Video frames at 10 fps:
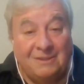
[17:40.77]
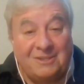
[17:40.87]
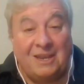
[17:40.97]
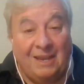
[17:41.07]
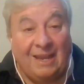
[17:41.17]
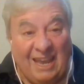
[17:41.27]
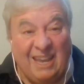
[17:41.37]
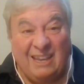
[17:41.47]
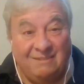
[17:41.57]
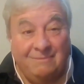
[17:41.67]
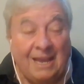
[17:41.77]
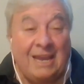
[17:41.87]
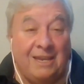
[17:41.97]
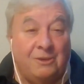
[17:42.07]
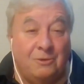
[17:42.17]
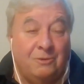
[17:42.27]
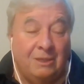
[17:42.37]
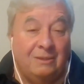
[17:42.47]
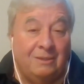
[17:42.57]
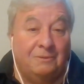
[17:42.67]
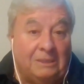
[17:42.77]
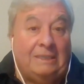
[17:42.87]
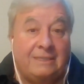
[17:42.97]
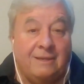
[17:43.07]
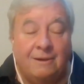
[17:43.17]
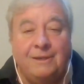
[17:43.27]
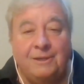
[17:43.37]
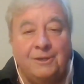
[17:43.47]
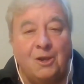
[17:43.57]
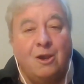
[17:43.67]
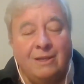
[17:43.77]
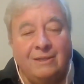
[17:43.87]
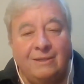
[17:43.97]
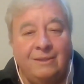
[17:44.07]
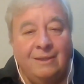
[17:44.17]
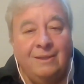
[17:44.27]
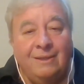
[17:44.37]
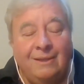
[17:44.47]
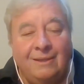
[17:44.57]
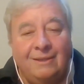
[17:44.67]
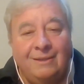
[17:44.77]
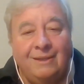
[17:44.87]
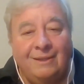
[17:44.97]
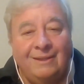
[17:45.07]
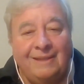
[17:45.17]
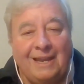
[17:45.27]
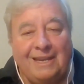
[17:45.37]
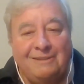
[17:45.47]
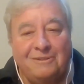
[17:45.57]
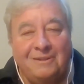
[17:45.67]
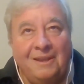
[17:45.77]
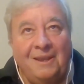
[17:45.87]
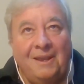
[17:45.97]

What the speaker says: saying, "Hey, thank you. Really sorry you're gone," and that even